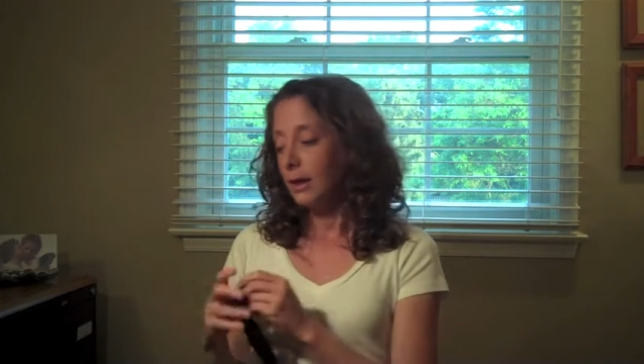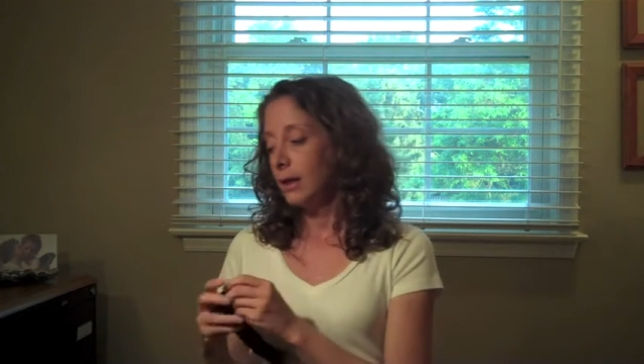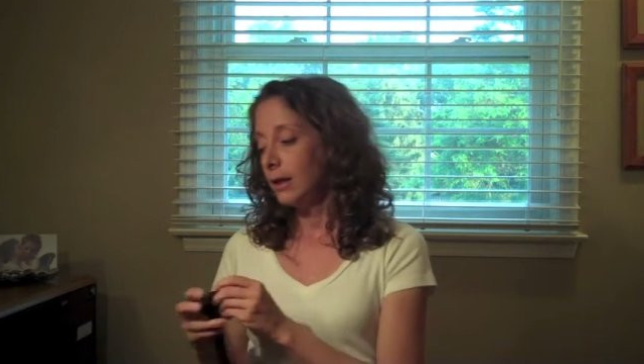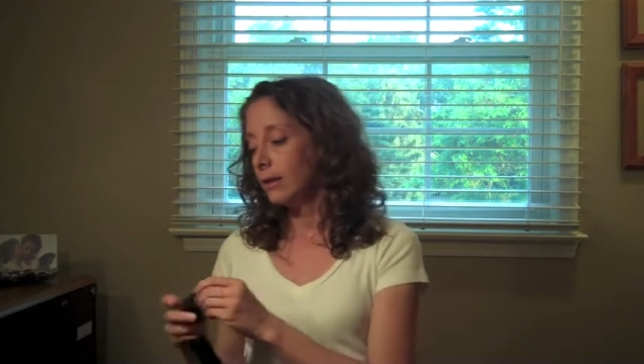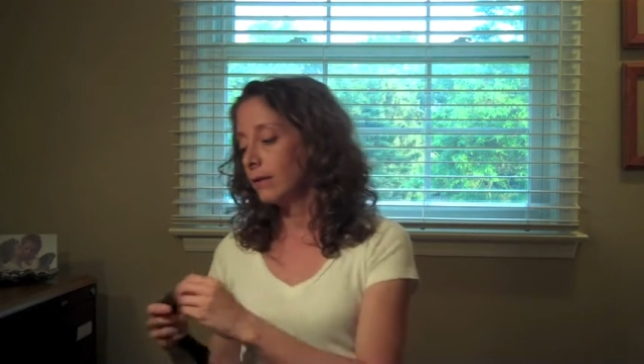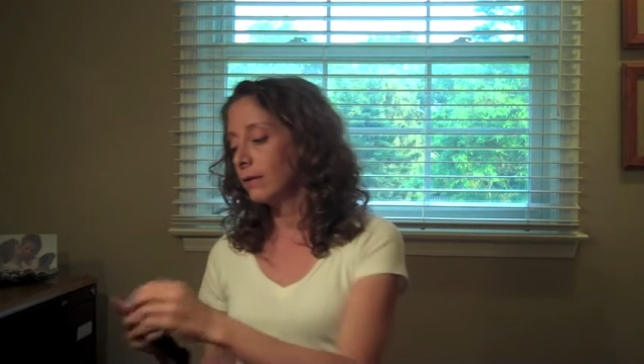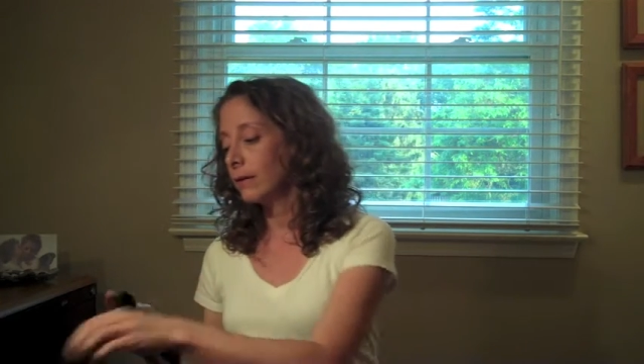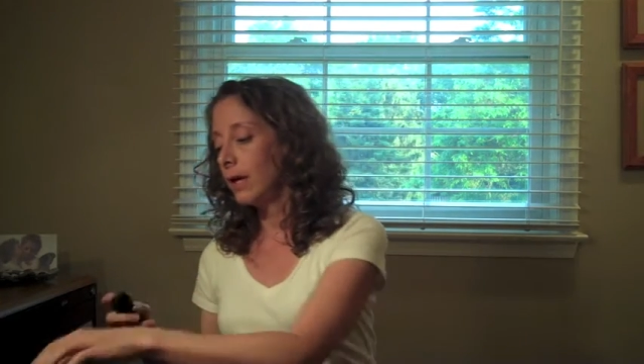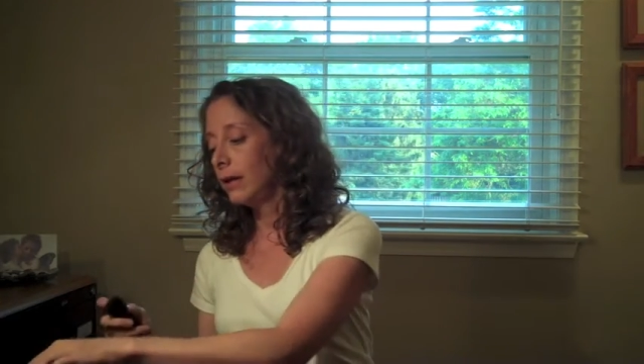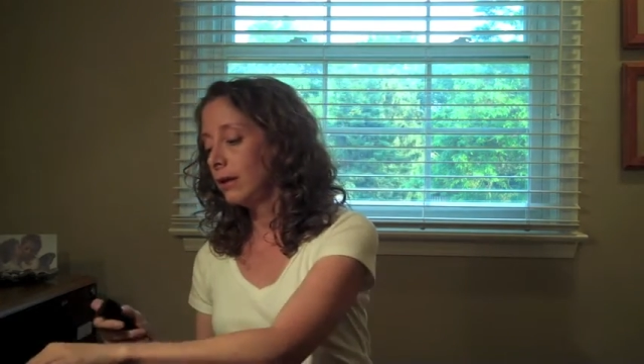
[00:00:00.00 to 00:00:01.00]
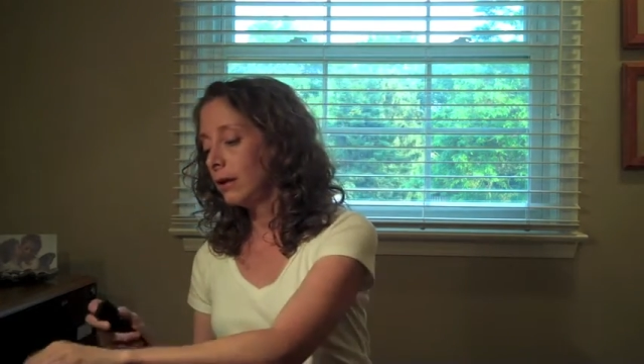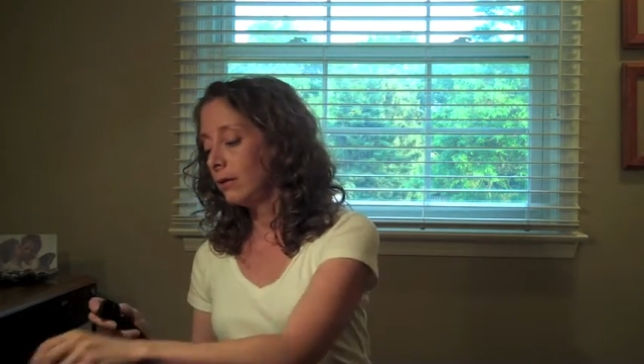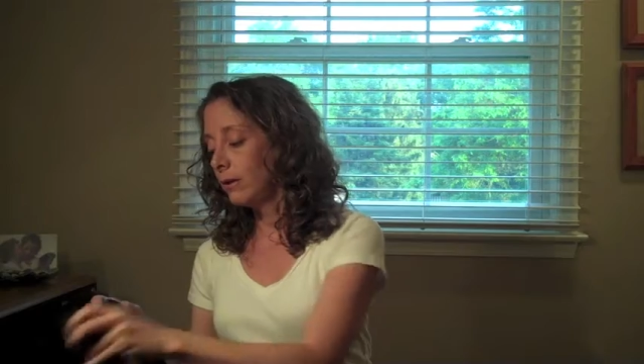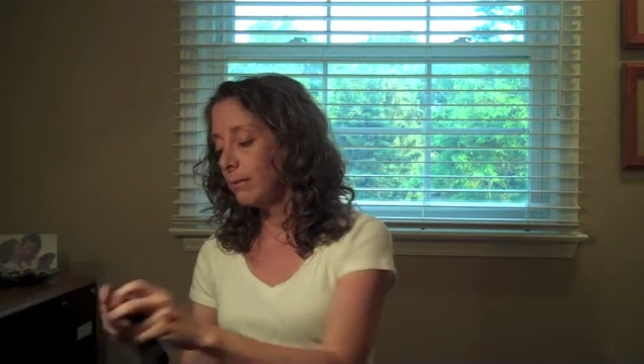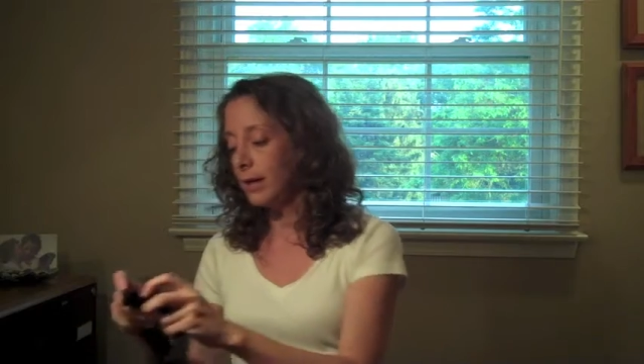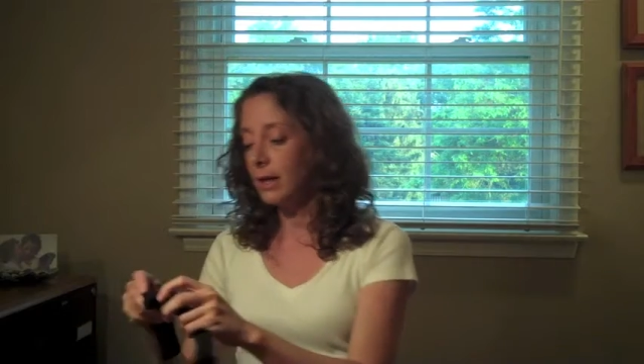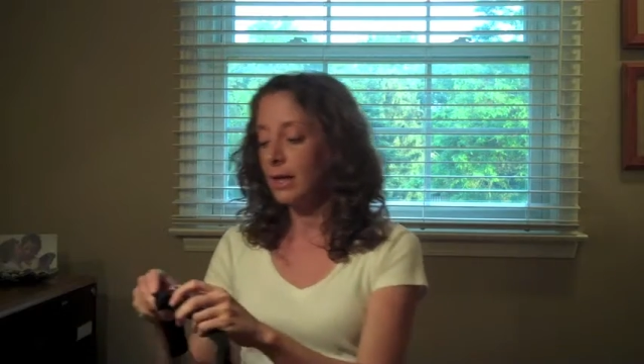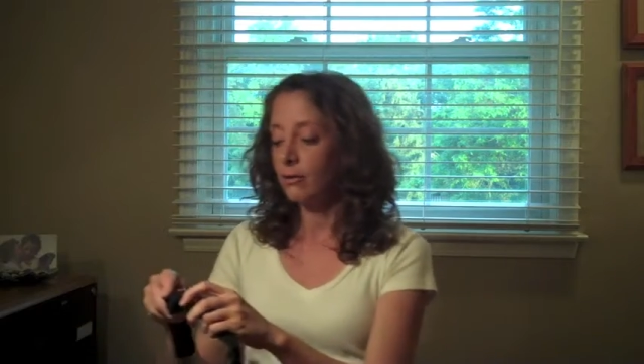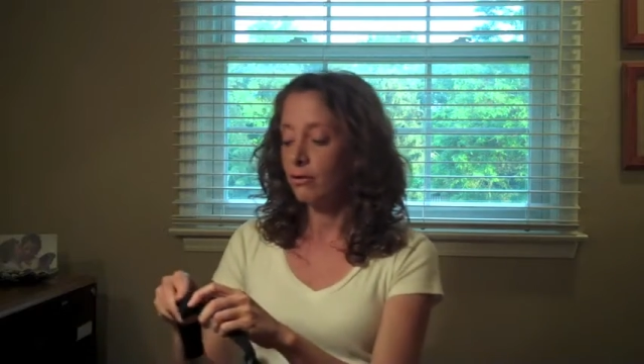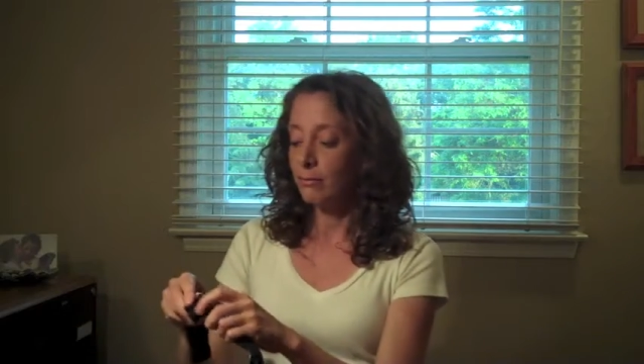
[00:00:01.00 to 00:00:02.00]
is slide it onto the
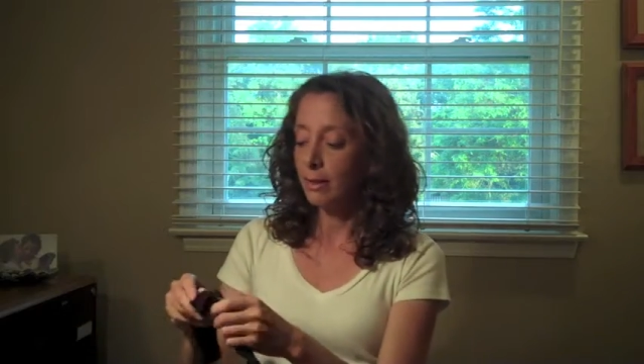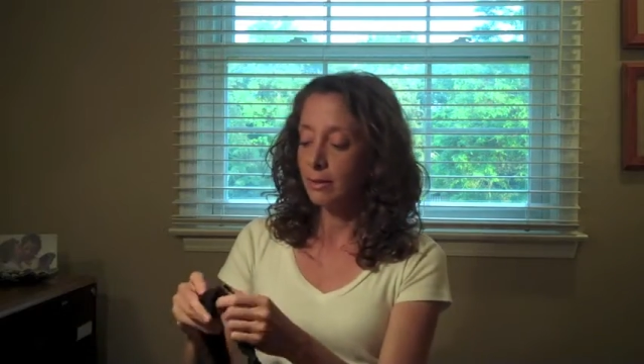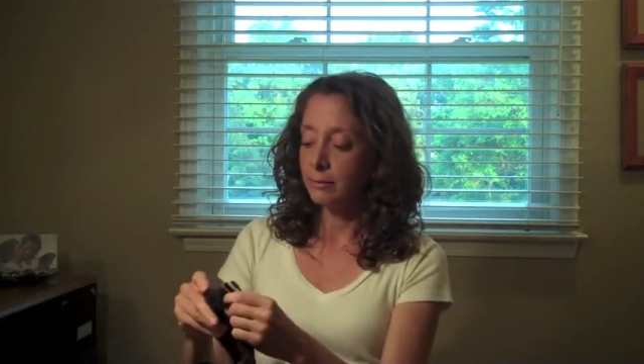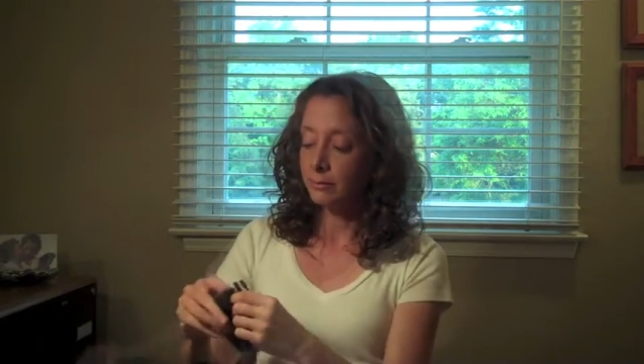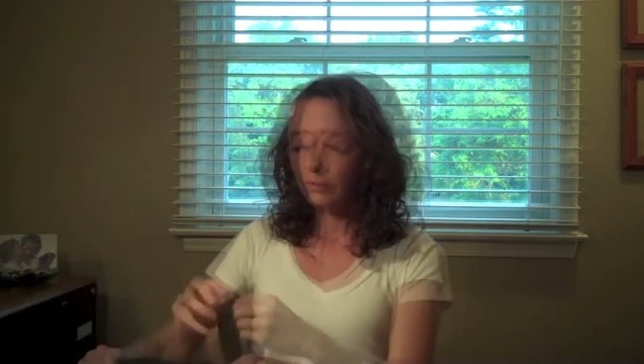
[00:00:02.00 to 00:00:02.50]
medication belt.